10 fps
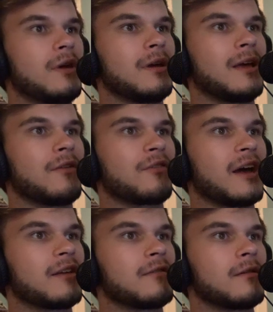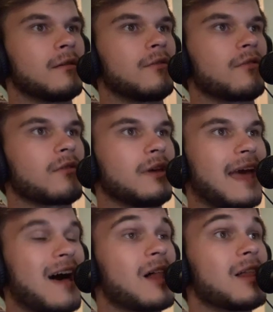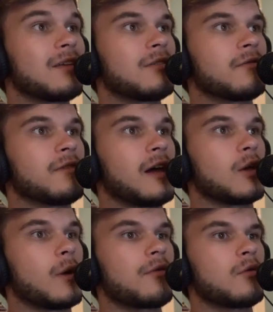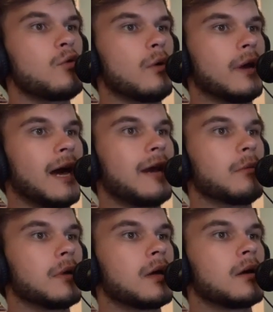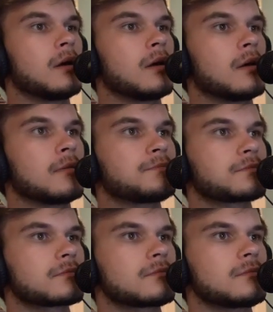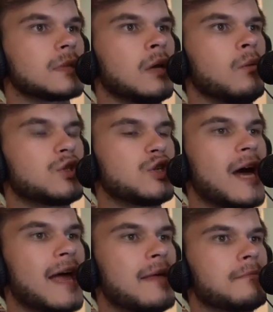can get this guy to... gal to follow us. Ooh, an item. What you got?